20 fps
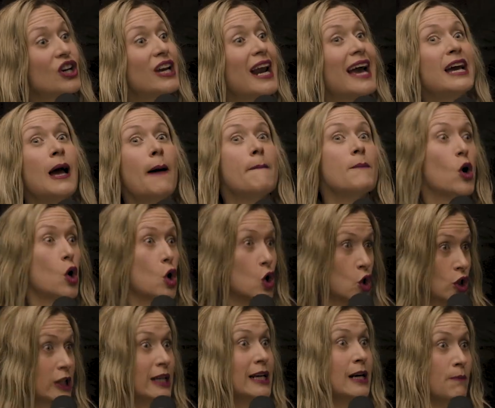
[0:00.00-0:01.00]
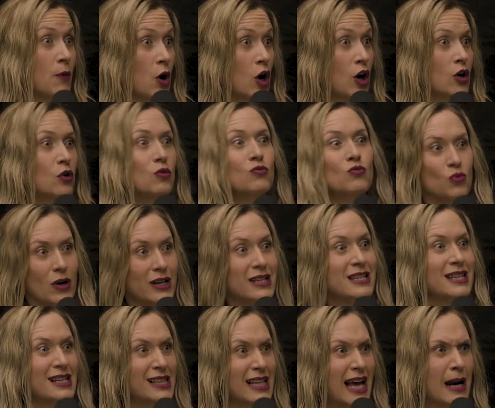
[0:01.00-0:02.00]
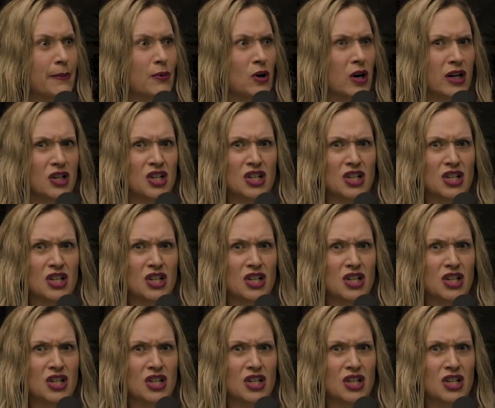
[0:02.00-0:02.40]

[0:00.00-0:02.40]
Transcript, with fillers: Can I come early tomorrow, run to the library?